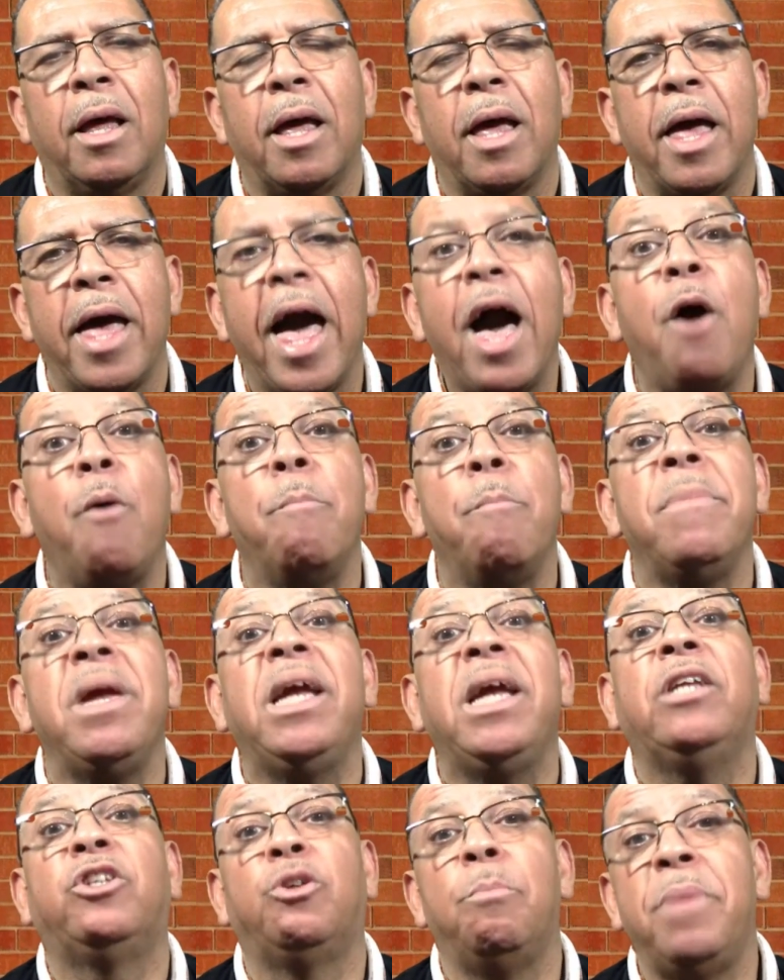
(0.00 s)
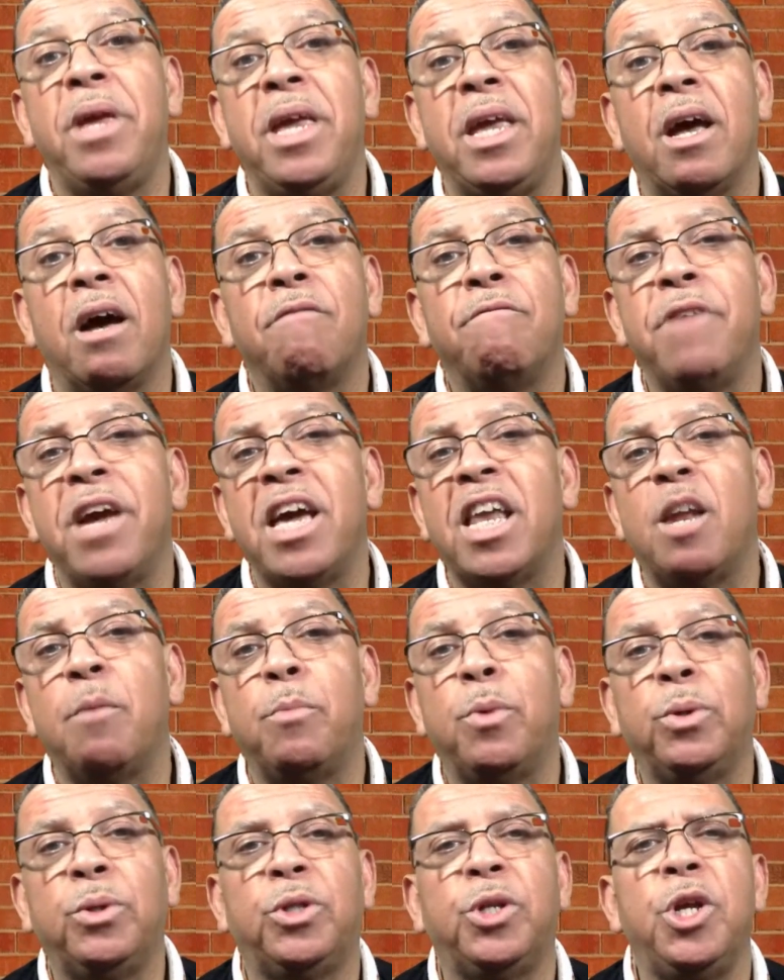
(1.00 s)
help me to be
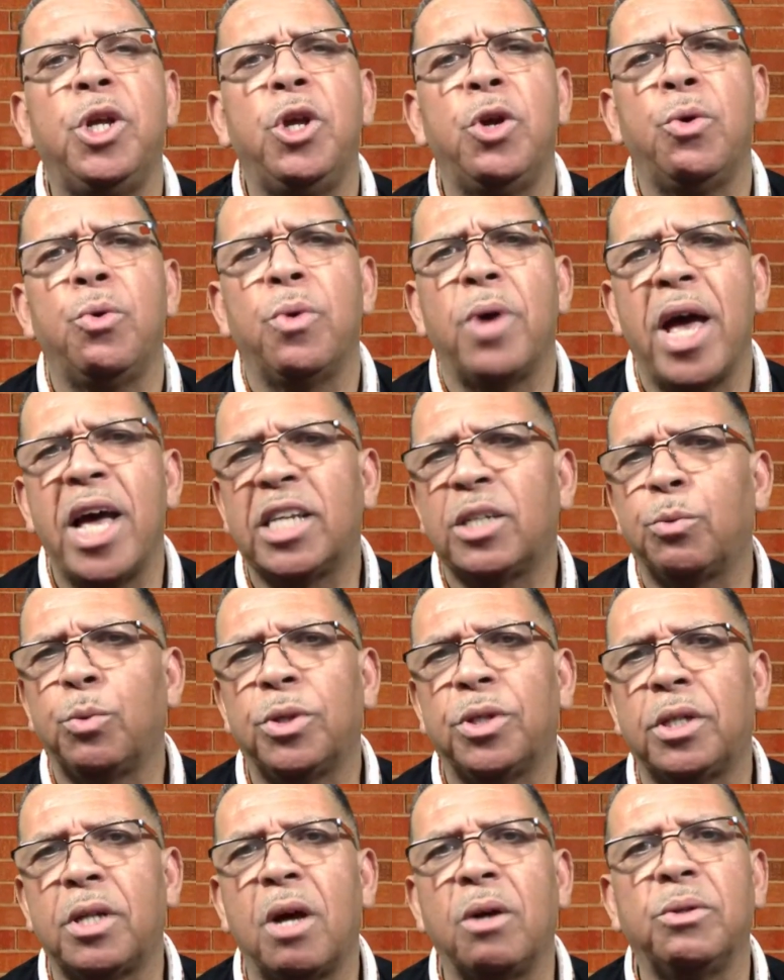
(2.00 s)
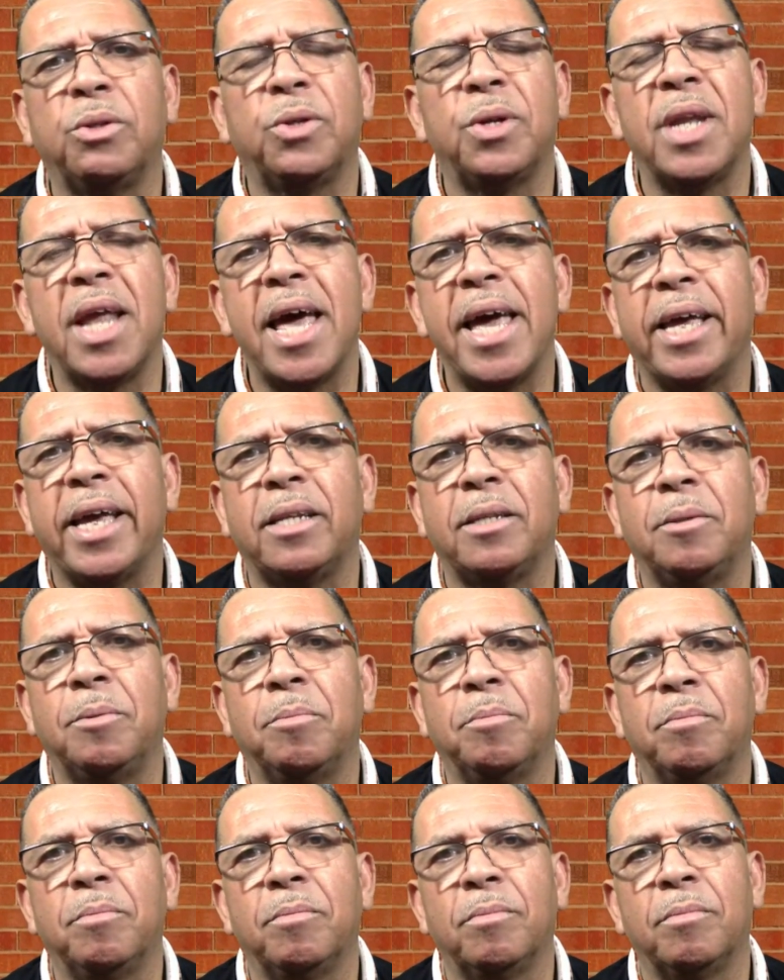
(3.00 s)
available to you, as was sung tonight.
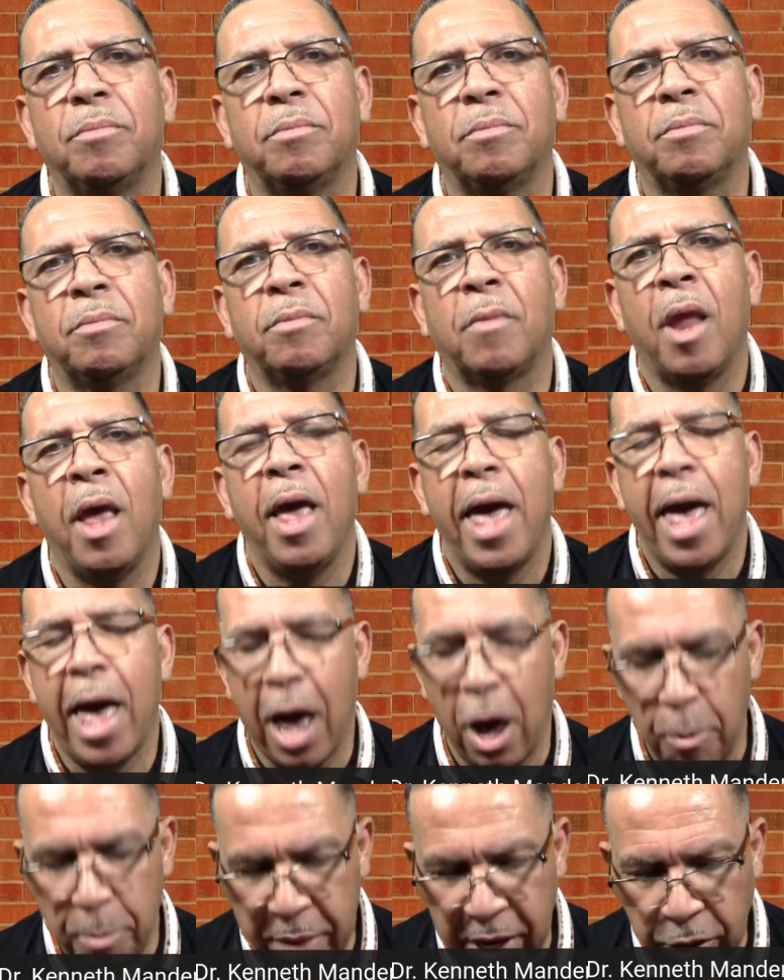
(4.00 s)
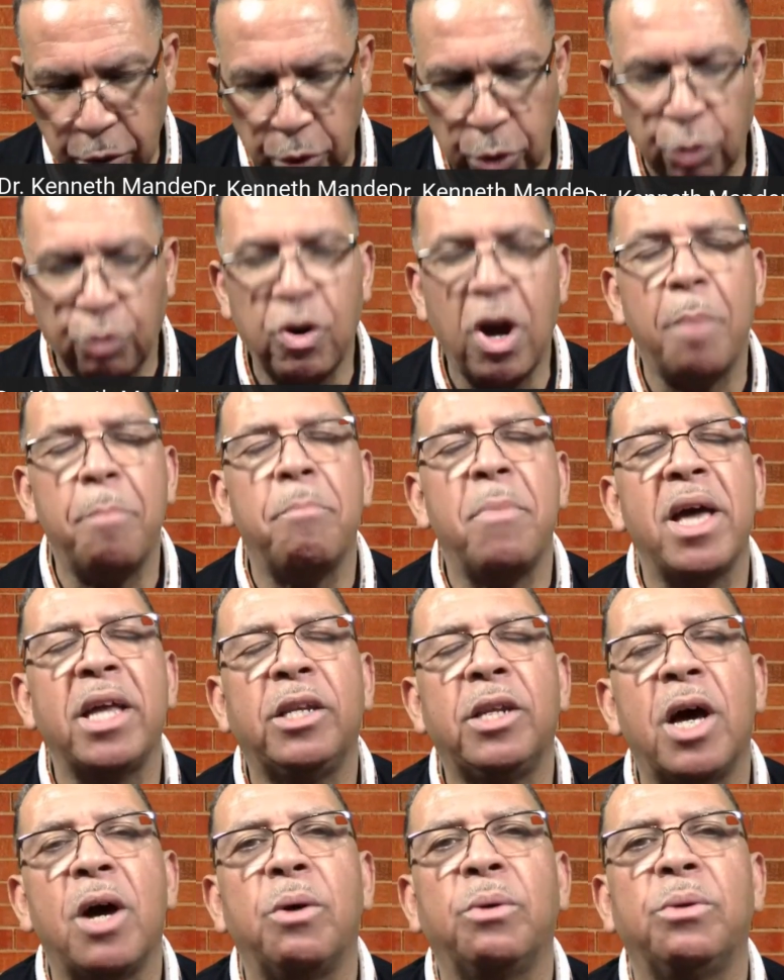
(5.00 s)
Help me to drop my
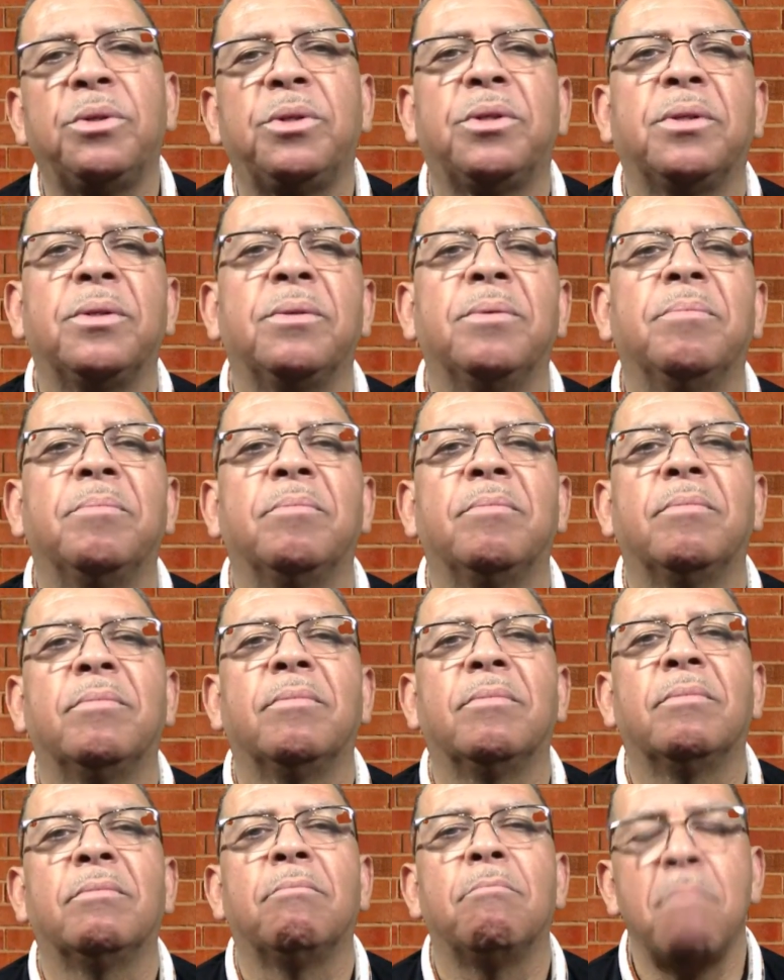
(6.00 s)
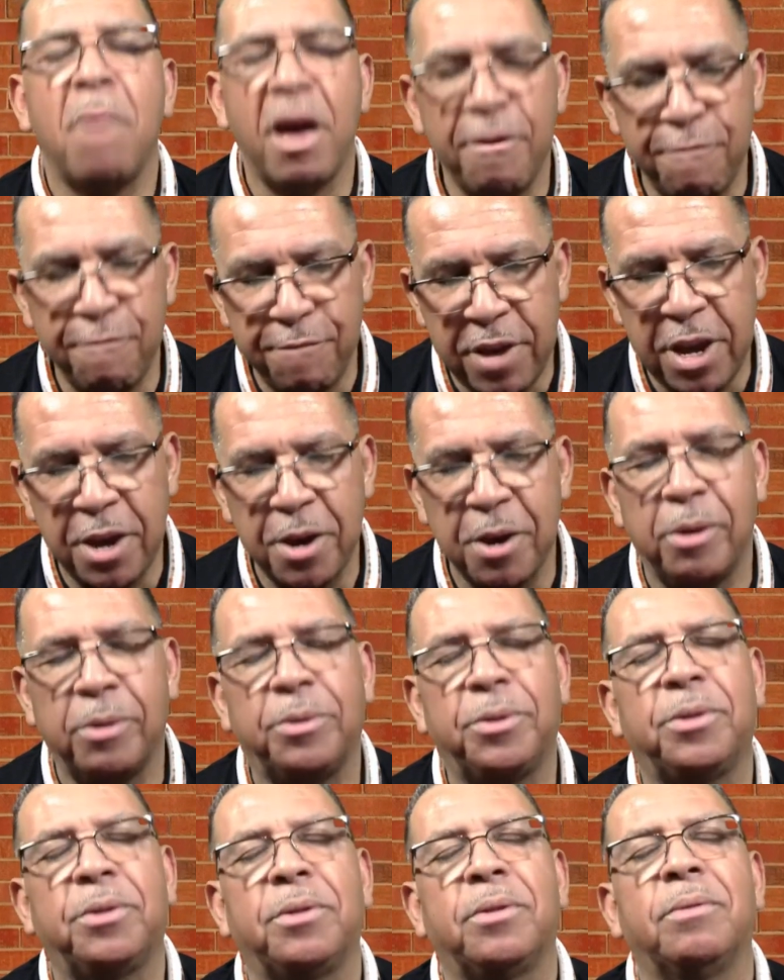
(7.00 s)
doubts, my
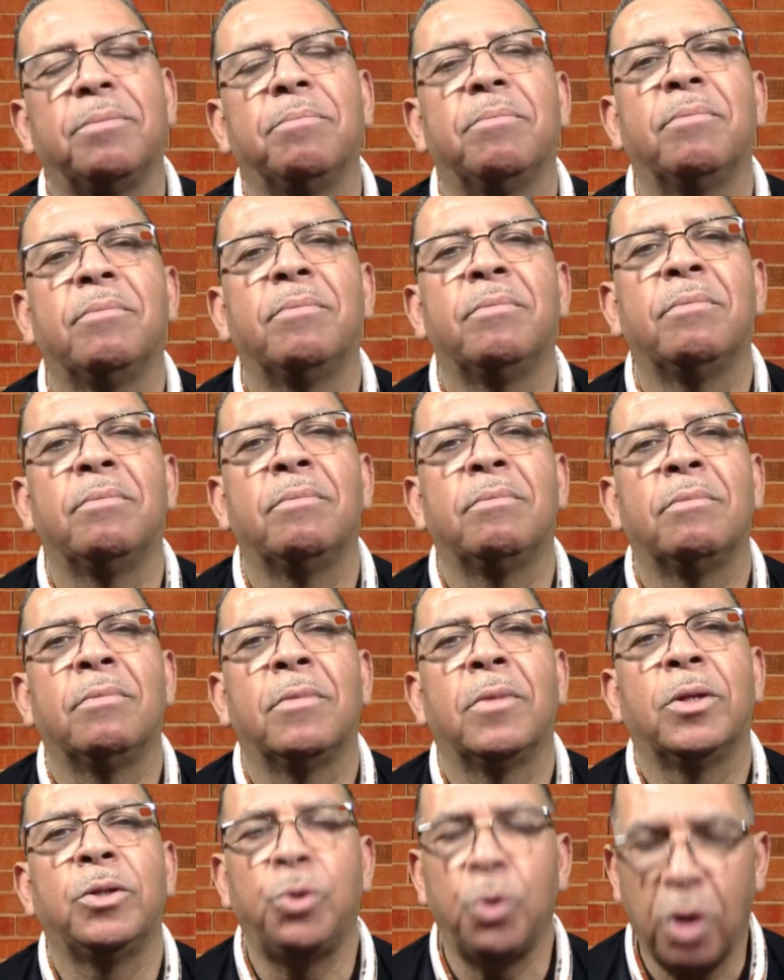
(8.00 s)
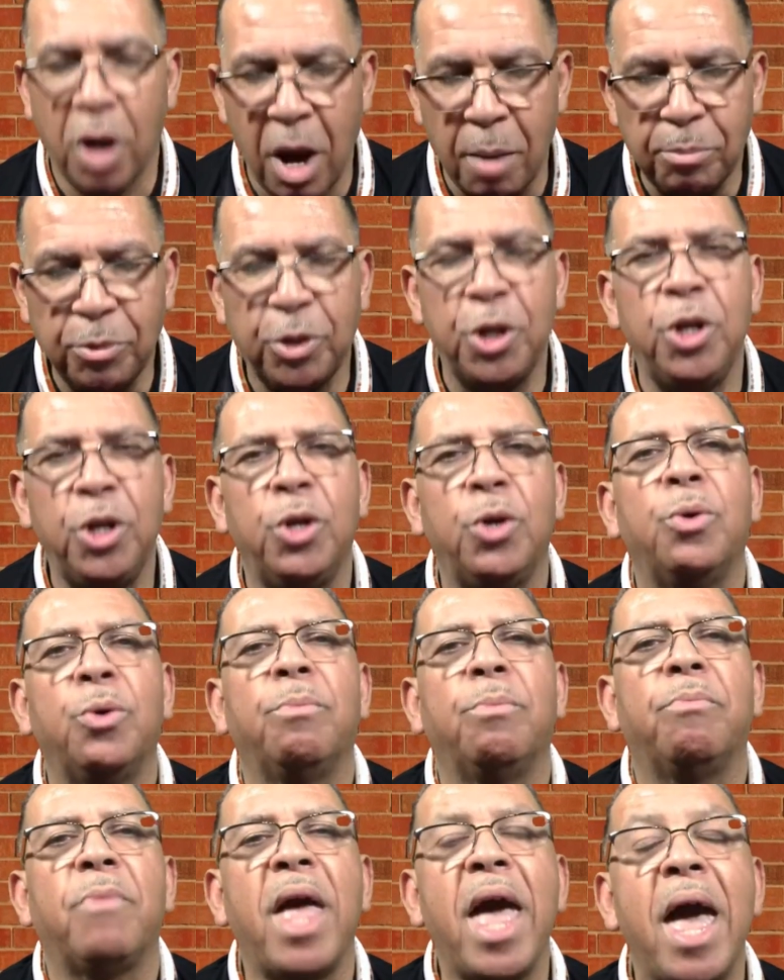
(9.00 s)
fears, to come to you
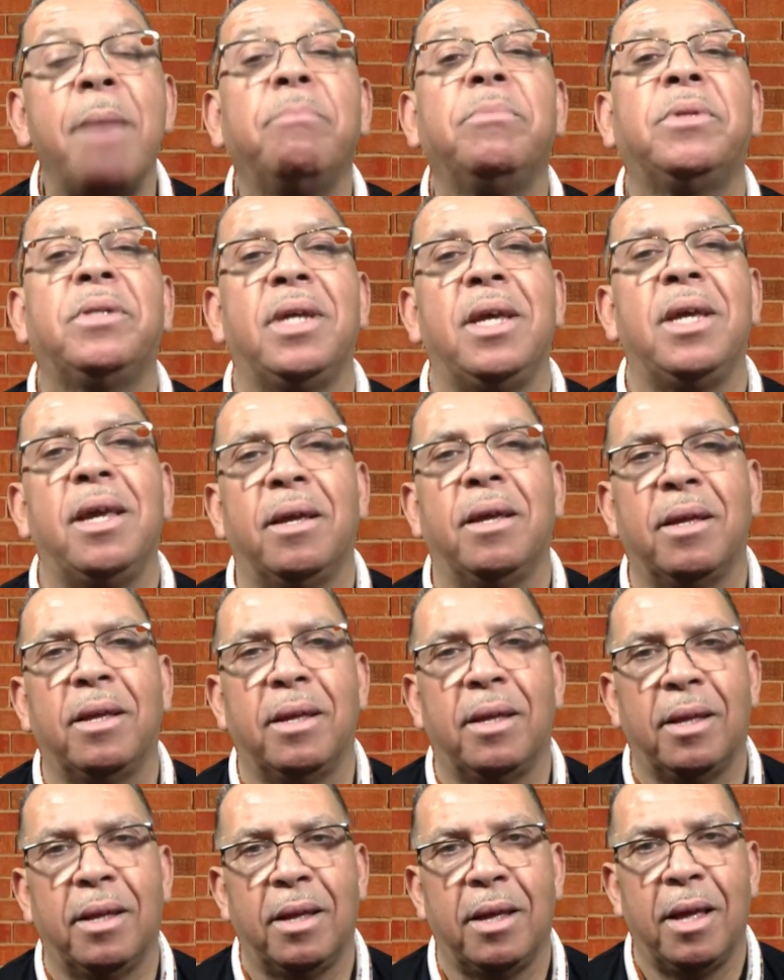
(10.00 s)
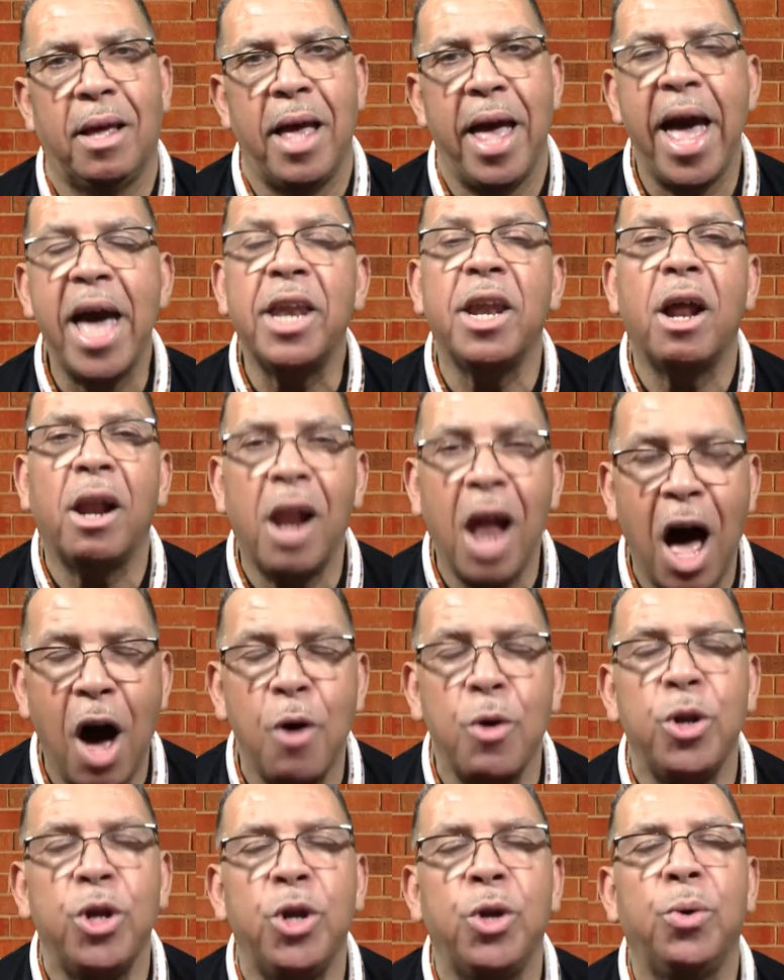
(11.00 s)
empty and allow
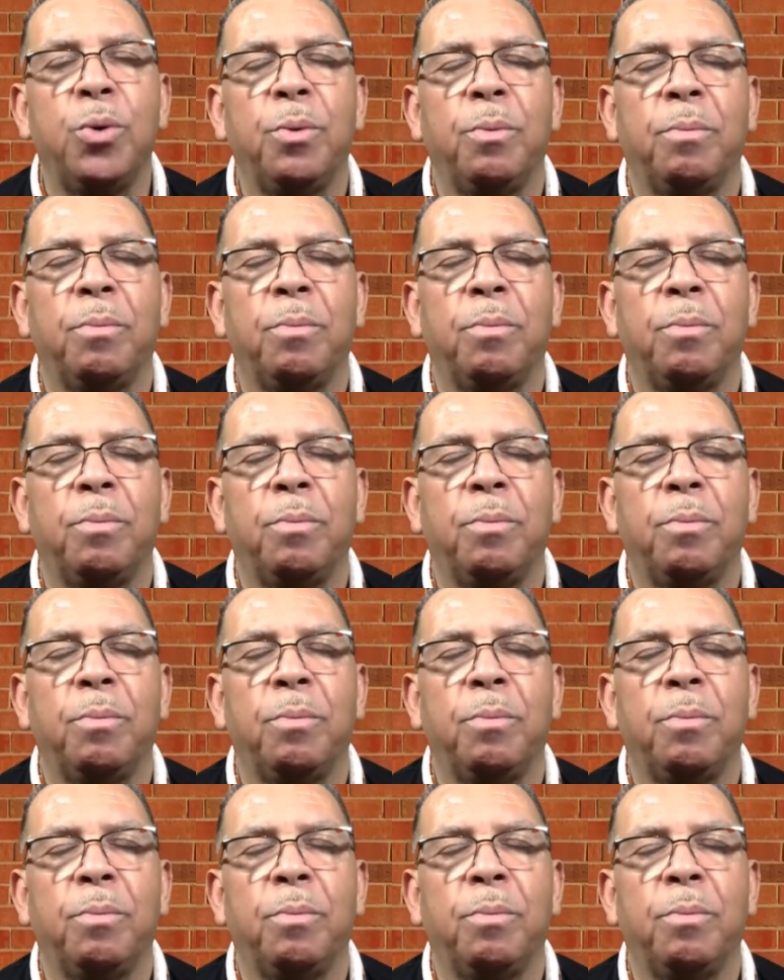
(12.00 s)
you